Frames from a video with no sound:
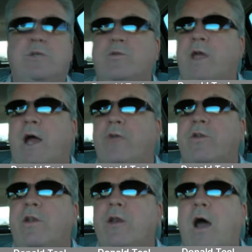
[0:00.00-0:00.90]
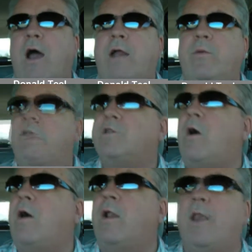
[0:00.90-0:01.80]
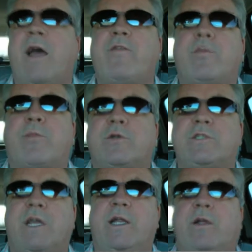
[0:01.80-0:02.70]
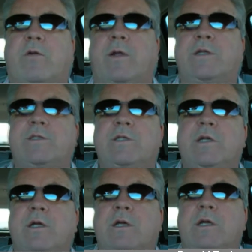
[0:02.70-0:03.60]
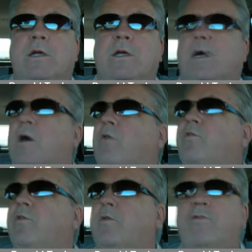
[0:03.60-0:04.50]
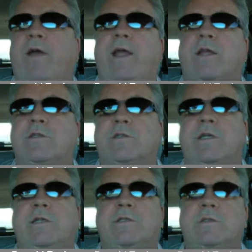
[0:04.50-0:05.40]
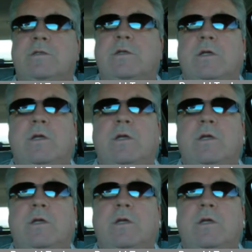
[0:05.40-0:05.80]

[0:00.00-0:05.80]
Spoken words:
2009, we saw an 11% increase of vacancies, and